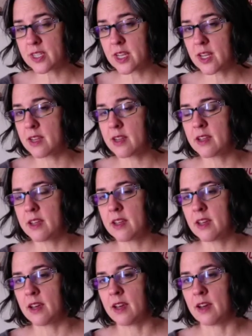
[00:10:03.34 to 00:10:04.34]
in,
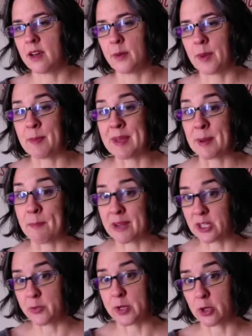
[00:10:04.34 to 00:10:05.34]
I made a
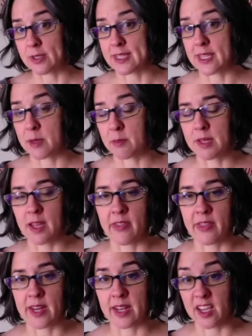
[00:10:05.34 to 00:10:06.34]
much bigger seam,
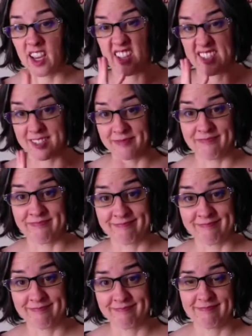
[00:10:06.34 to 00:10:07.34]
and then I cut.
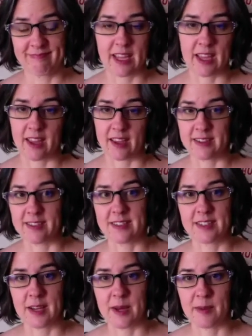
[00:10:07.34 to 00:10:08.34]
And
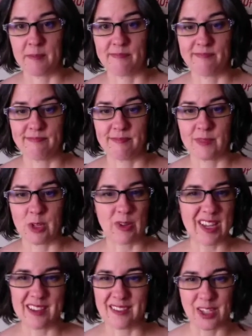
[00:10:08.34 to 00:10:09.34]
you
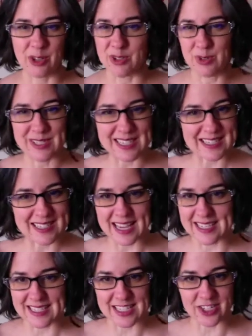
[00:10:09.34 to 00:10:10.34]
can, do a
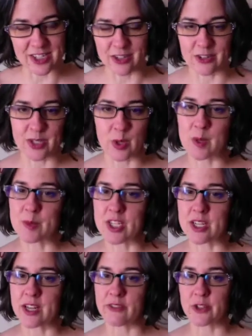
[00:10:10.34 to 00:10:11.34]
zigzag stitch on your sewing
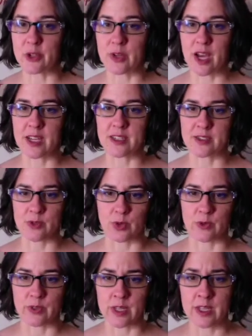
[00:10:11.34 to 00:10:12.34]
machine after you cut to sort
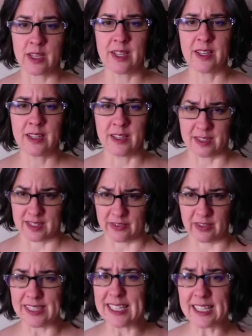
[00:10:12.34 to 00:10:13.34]
of give
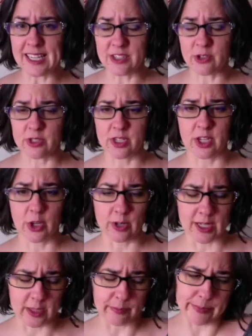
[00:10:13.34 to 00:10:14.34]
a little extra
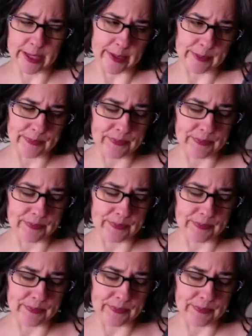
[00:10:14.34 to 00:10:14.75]
security, but